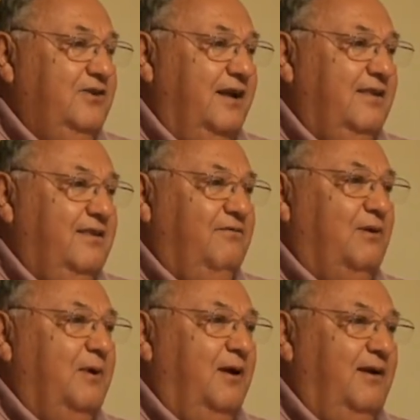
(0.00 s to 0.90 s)
I,
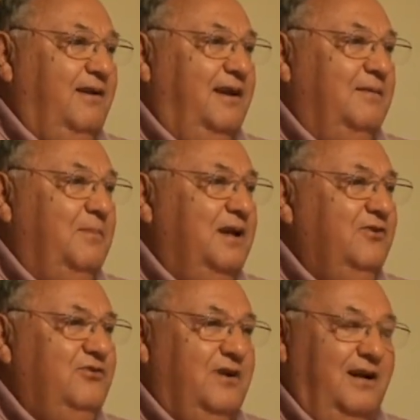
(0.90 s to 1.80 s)
from on the
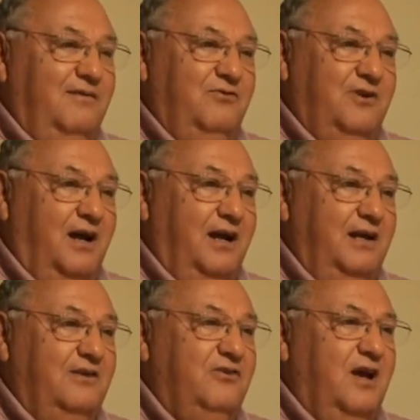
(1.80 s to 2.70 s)
administrative side,
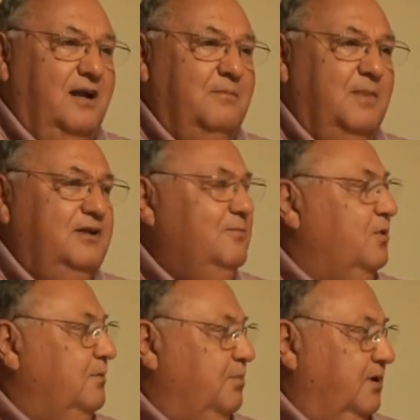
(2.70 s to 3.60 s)
it's gotten much
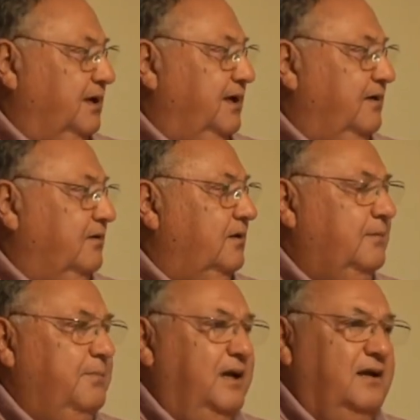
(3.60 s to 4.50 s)
more political
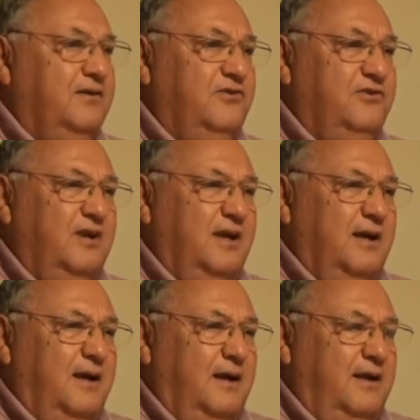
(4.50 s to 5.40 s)
because
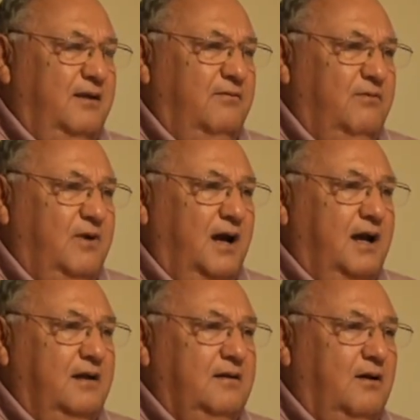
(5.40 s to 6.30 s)
you've
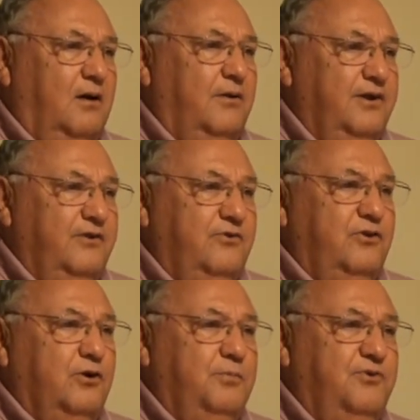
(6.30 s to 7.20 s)
got all these
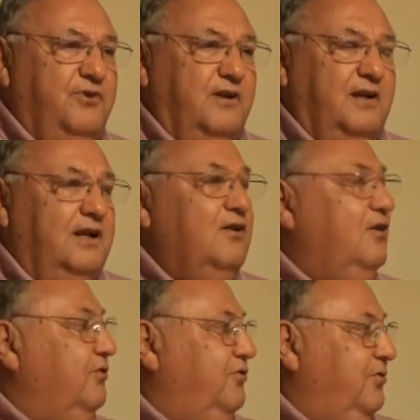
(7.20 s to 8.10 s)
groups that didn't
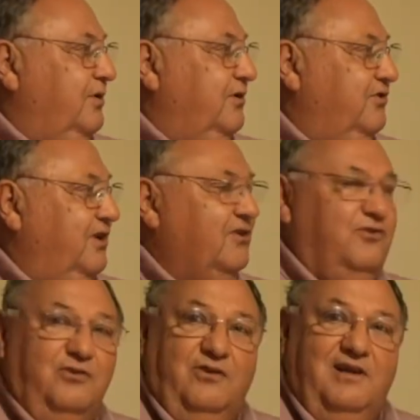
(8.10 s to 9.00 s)
used to
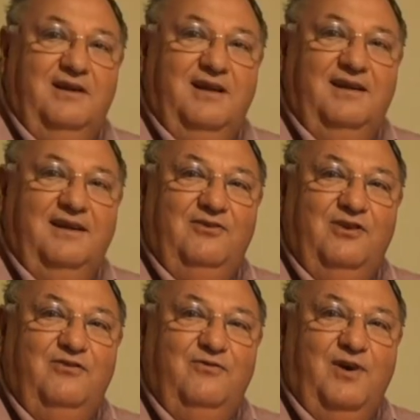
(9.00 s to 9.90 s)
exist or didn't
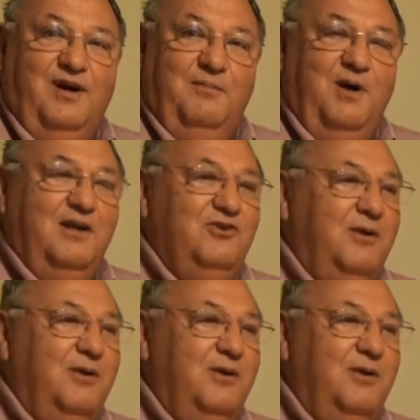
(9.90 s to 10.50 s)
exist very much.